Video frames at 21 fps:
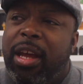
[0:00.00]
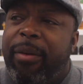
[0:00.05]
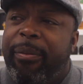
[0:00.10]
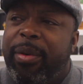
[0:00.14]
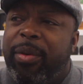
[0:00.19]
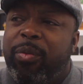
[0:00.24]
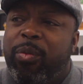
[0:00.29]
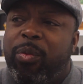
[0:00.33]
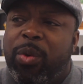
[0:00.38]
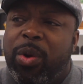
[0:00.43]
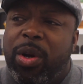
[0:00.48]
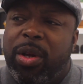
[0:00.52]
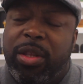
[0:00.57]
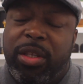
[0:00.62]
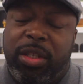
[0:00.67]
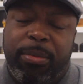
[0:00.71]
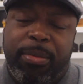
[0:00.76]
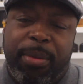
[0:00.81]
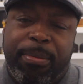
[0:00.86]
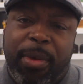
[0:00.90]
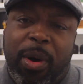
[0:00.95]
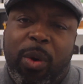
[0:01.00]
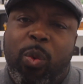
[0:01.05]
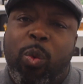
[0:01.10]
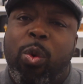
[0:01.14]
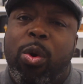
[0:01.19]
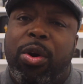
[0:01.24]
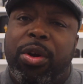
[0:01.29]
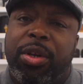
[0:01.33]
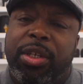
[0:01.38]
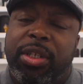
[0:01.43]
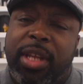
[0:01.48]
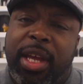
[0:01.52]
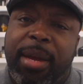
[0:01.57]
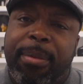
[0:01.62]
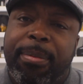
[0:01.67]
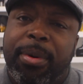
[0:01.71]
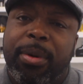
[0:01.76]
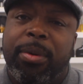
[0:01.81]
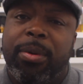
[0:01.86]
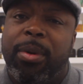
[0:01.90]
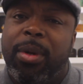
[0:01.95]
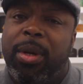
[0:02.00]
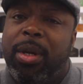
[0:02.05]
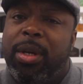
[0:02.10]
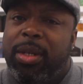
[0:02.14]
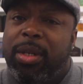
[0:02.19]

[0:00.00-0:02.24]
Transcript: I've been wearing it's been my work staple